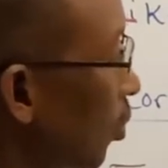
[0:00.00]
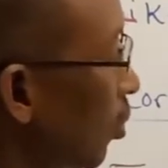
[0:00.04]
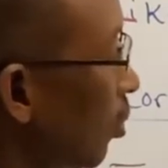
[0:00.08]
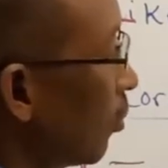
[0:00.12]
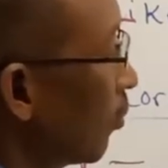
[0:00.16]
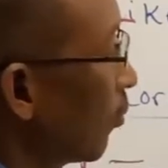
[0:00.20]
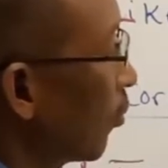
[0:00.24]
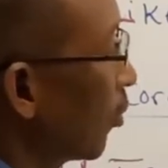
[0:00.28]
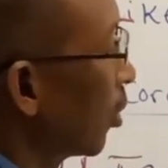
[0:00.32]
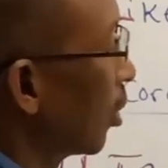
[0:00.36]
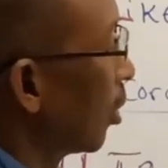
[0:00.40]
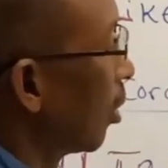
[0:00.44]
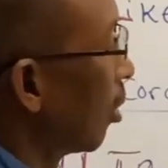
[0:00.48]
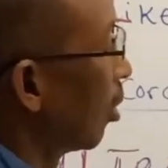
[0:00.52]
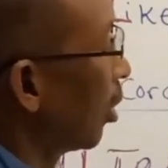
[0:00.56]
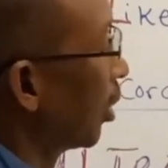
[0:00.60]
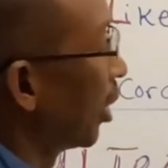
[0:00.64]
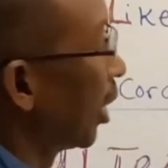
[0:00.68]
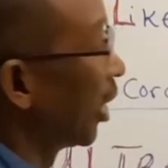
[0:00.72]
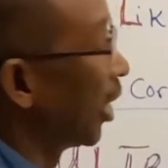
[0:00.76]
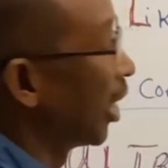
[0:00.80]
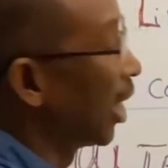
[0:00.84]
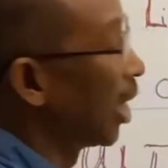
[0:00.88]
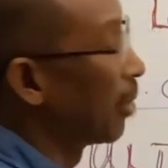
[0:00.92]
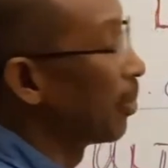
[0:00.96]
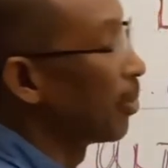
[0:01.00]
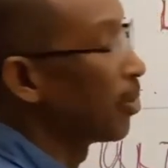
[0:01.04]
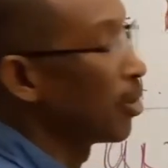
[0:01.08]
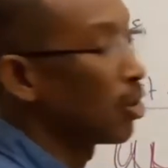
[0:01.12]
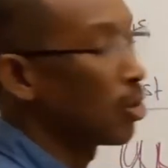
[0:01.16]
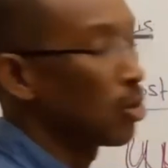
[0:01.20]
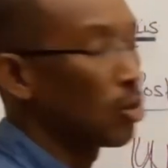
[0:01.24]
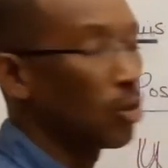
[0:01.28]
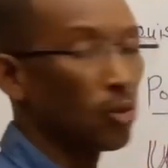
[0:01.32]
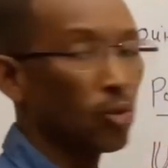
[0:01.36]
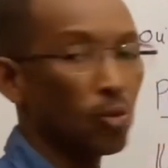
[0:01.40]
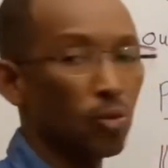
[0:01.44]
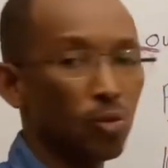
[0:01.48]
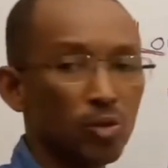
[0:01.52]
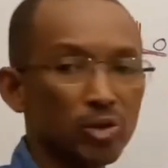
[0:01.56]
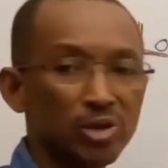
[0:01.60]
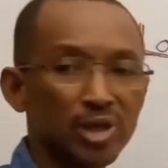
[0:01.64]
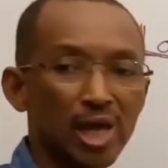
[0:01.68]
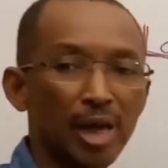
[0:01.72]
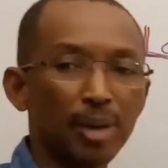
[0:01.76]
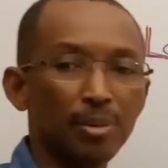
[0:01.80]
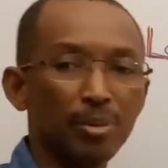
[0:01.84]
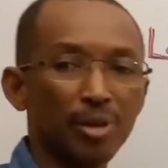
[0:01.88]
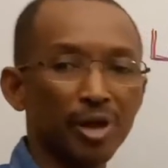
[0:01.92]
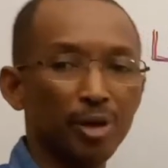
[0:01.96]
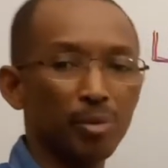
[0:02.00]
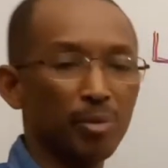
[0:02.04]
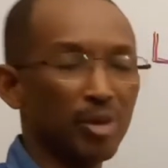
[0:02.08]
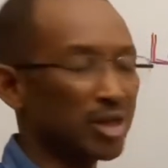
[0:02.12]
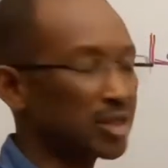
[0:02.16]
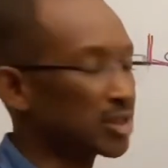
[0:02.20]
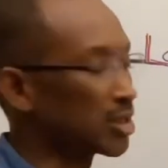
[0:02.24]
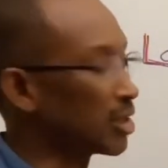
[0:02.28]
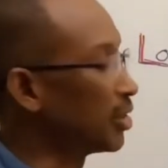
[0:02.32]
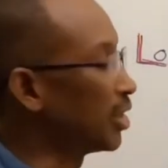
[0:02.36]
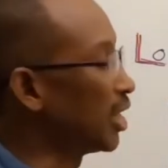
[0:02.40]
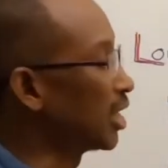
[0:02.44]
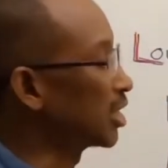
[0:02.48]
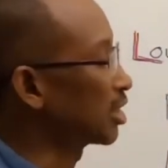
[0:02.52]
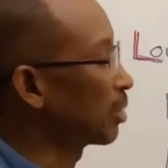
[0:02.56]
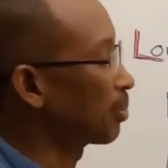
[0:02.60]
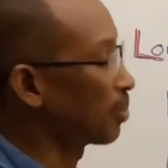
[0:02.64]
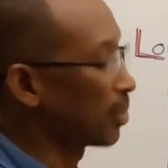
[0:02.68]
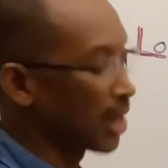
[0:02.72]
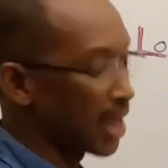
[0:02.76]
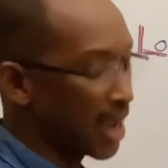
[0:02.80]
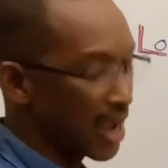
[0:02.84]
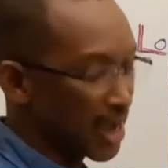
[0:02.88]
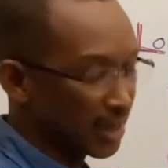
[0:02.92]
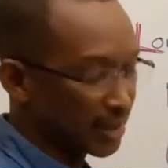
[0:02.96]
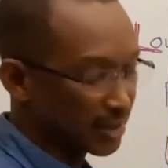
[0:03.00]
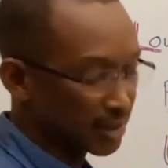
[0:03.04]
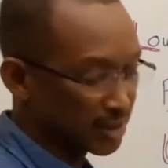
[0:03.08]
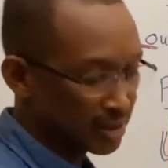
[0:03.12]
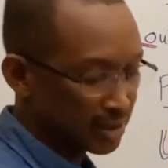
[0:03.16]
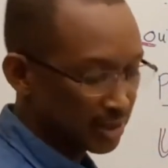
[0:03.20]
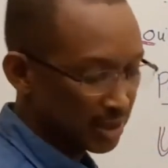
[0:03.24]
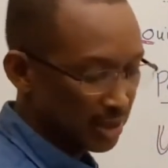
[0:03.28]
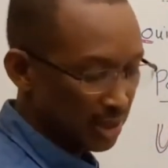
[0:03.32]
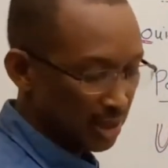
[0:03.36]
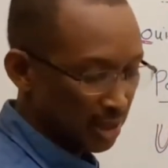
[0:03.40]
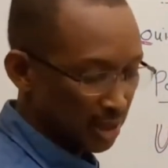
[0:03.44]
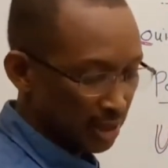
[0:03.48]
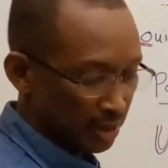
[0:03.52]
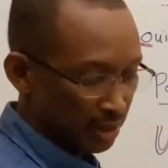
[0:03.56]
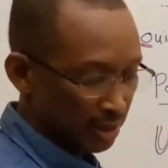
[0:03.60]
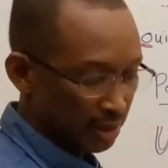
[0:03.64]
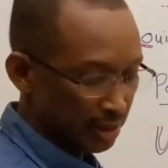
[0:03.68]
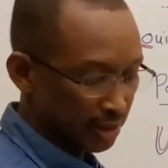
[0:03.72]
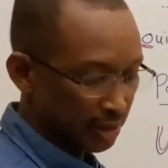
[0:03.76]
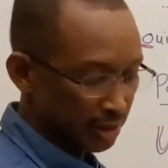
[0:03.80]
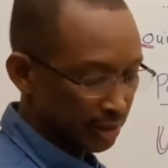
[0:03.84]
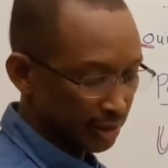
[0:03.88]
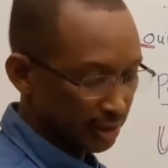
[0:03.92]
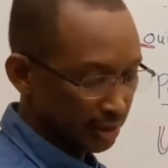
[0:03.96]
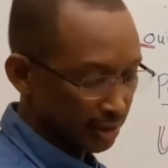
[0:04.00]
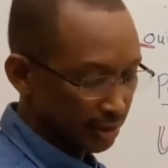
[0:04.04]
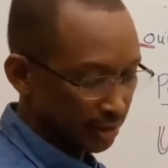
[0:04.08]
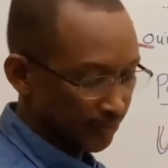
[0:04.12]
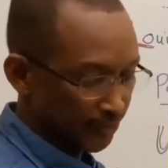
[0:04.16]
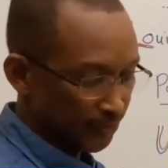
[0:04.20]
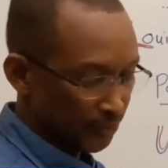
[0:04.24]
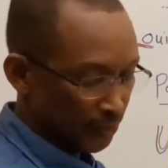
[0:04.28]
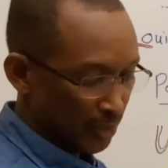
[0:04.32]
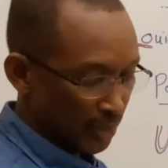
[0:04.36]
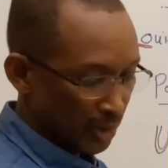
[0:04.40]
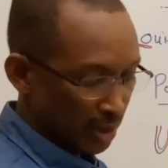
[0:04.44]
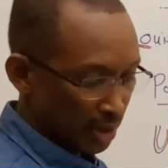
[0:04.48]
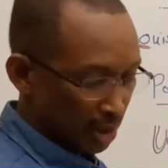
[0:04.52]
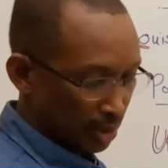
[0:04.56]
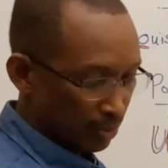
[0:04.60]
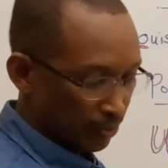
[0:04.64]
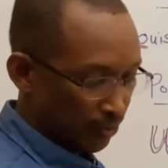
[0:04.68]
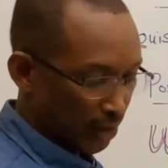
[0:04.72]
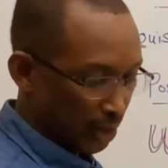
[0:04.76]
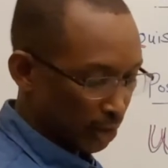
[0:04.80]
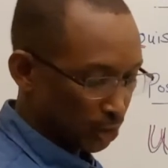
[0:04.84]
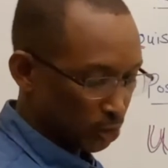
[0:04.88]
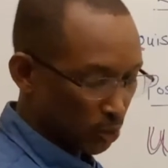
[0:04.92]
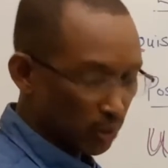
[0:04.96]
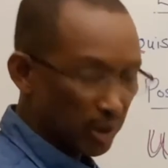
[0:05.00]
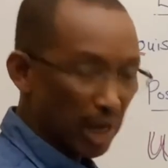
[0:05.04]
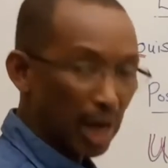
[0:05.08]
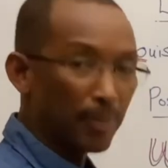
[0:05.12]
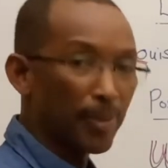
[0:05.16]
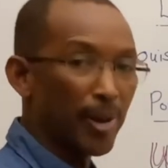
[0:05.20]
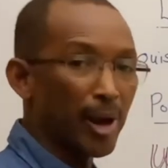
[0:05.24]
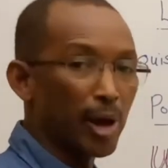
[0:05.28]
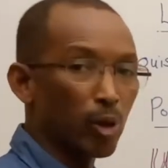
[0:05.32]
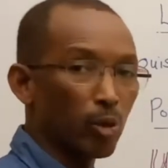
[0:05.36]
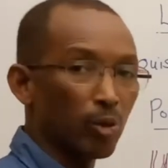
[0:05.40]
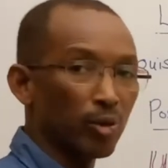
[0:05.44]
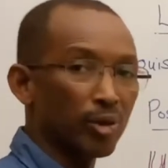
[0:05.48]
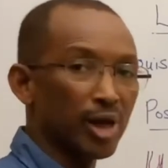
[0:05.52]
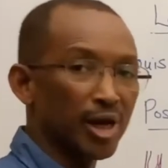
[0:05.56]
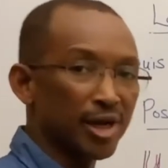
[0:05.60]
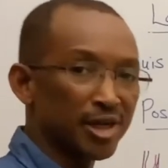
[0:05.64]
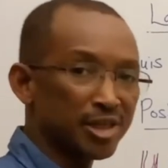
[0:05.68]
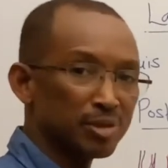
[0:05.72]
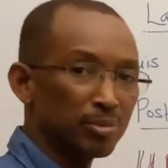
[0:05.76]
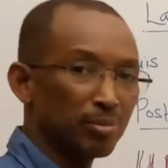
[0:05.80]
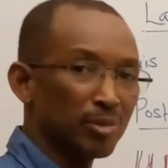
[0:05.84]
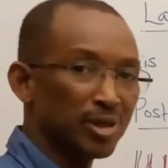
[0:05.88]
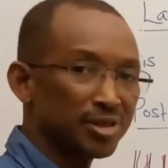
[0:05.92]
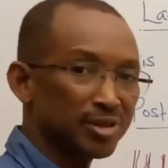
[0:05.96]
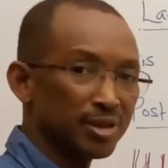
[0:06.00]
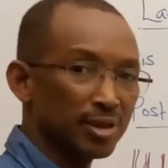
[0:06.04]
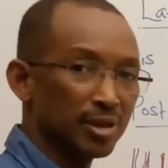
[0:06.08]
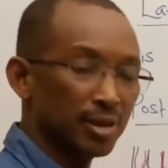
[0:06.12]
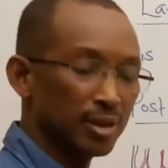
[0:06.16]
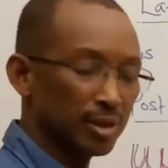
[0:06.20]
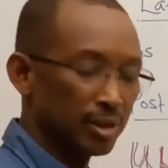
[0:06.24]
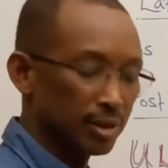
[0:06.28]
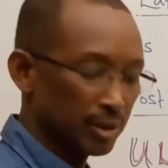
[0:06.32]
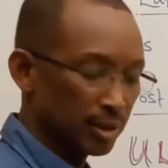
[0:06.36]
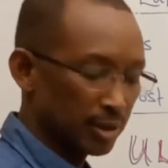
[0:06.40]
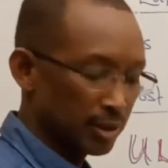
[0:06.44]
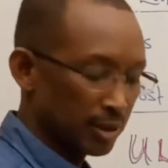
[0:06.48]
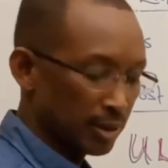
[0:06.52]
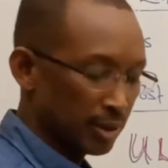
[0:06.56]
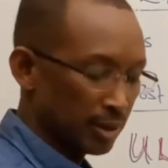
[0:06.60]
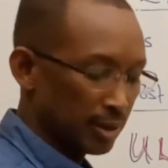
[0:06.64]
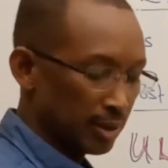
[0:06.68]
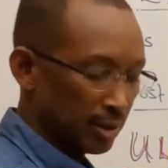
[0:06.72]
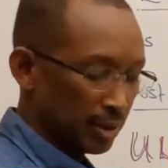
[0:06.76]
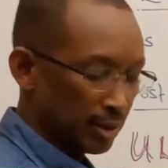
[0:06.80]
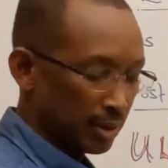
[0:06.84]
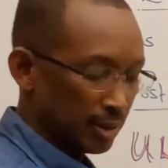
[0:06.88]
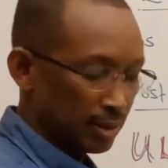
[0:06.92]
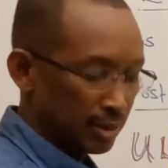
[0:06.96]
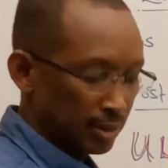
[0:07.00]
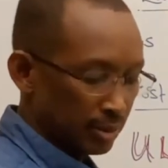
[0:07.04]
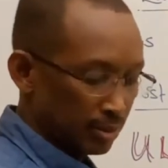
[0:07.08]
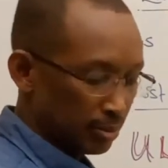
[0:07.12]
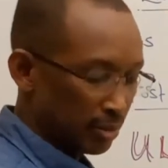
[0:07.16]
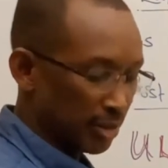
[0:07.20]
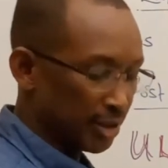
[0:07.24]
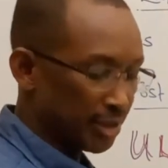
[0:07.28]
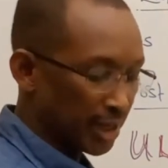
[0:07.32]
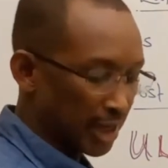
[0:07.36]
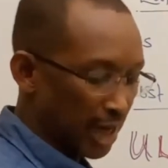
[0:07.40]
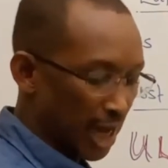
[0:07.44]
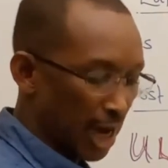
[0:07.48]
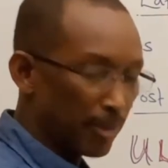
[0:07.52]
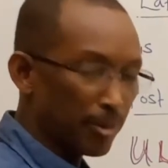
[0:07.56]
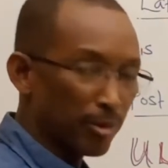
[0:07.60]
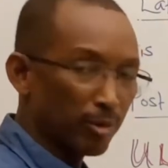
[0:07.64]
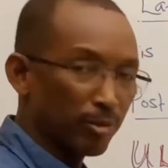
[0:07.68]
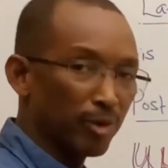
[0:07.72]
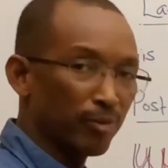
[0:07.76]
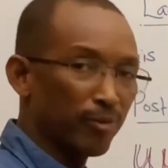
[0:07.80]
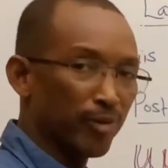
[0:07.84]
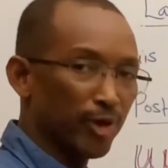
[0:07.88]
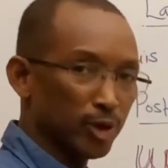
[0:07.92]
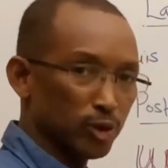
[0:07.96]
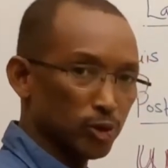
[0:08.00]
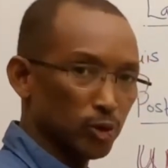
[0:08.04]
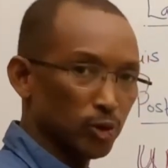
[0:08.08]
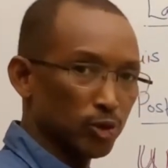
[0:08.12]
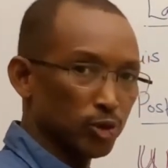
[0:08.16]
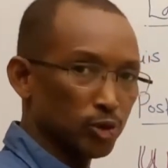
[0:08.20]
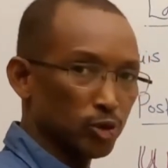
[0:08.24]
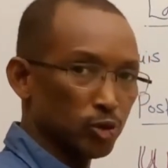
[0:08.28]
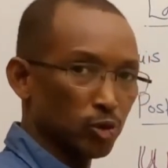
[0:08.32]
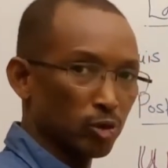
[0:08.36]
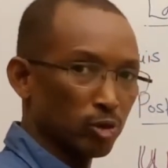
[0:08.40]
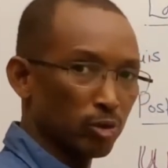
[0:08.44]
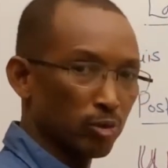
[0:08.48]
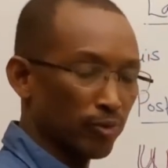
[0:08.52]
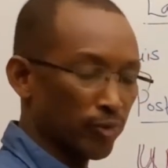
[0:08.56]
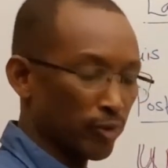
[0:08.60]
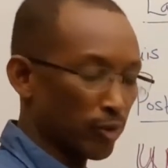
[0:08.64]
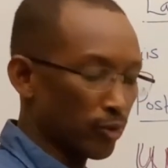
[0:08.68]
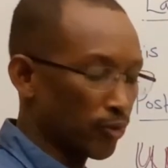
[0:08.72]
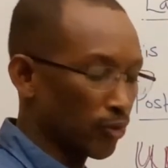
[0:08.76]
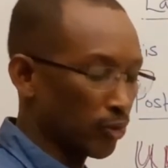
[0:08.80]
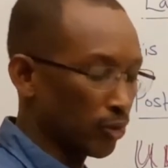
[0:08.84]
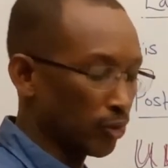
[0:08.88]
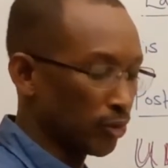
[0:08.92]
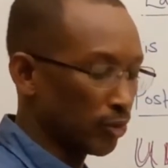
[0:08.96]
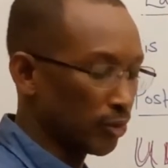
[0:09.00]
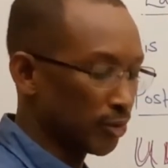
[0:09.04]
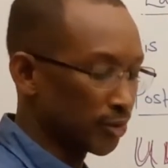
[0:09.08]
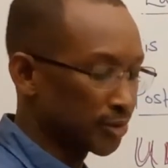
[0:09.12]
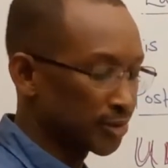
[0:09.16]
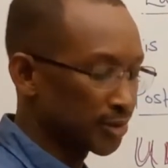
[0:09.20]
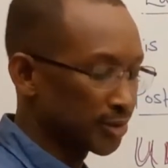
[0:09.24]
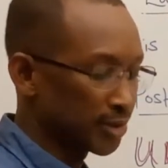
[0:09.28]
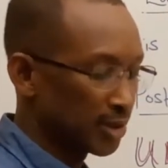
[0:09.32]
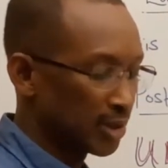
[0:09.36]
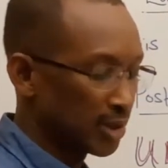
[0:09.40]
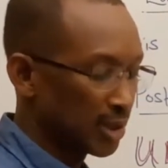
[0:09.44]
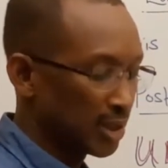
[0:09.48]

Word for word: for the ulnar nerve, which I made mention that supplies the flexor carpi ulnaris muscle Medial half of the flexor digitorum profundus.